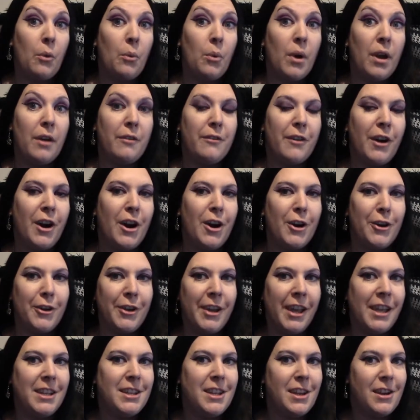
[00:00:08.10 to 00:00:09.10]
with our
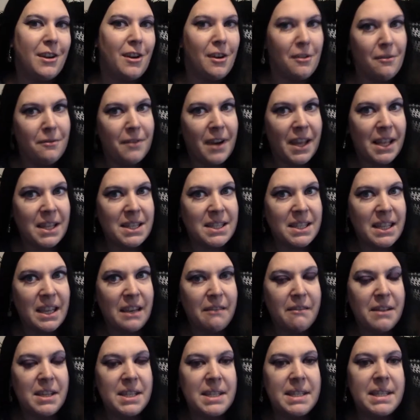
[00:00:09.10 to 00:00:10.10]
Creating Conflict
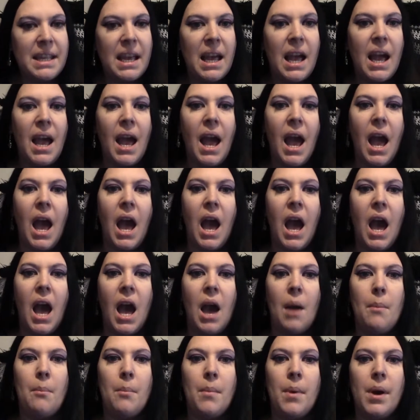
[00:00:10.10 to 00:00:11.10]
series.
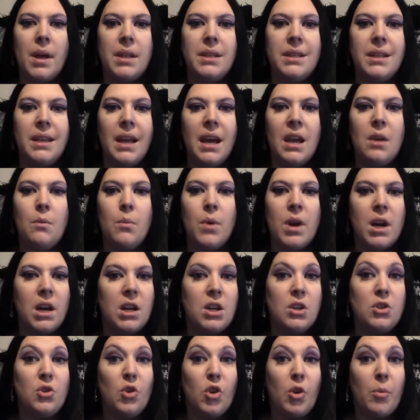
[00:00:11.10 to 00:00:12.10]
Today we're going
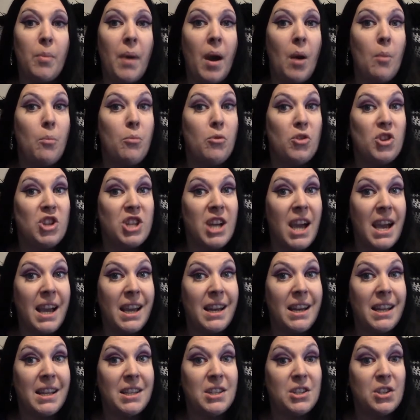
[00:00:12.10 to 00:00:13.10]
to talk about
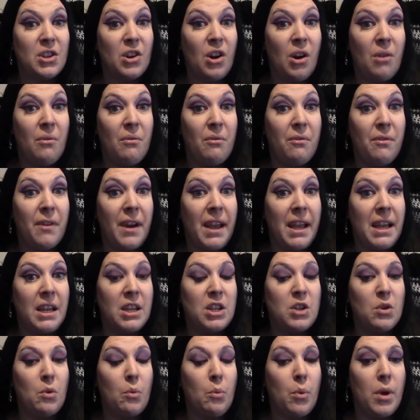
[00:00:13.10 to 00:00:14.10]
protagonist
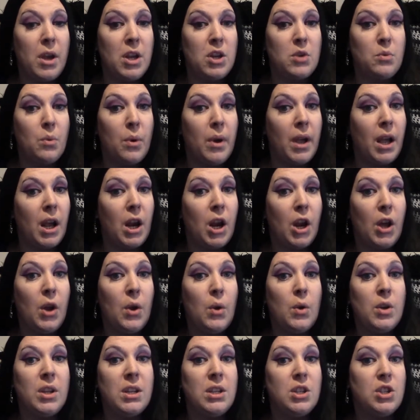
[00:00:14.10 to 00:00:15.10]
conflict, which will
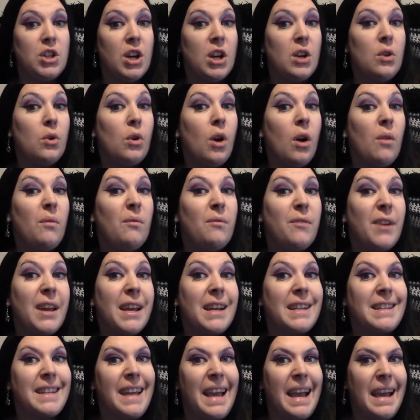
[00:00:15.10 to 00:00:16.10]
include internal
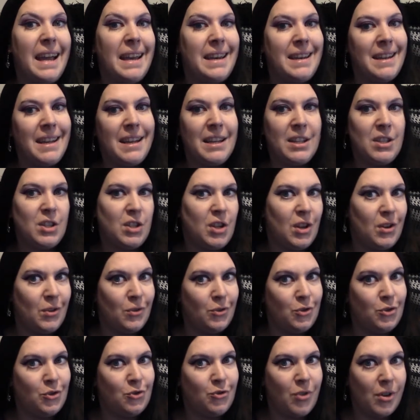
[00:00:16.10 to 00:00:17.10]
conflict and external
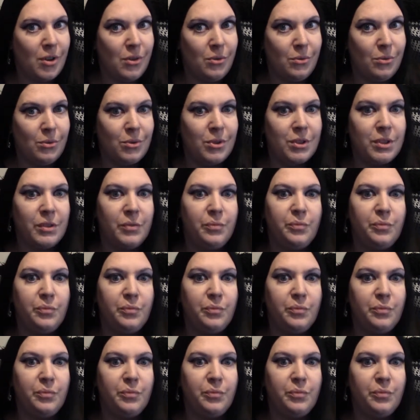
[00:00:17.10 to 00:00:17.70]
struggles.